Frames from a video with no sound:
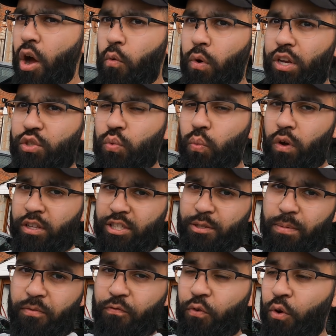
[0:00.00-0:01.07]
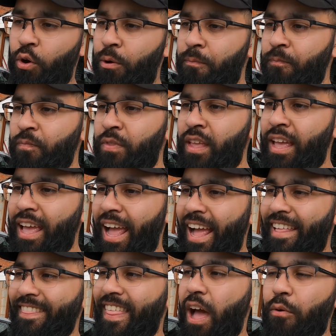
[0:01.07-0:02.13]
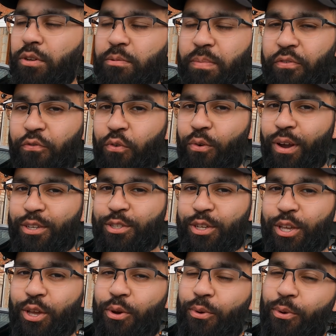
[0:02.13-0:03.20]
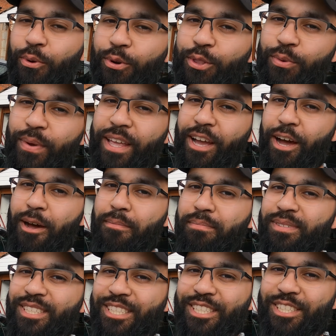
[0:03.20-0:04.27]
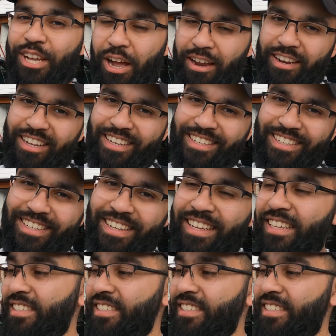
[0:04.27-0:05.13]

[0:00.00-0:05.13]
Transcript: car wash once before, and that was before I took it all the way up to Scotland.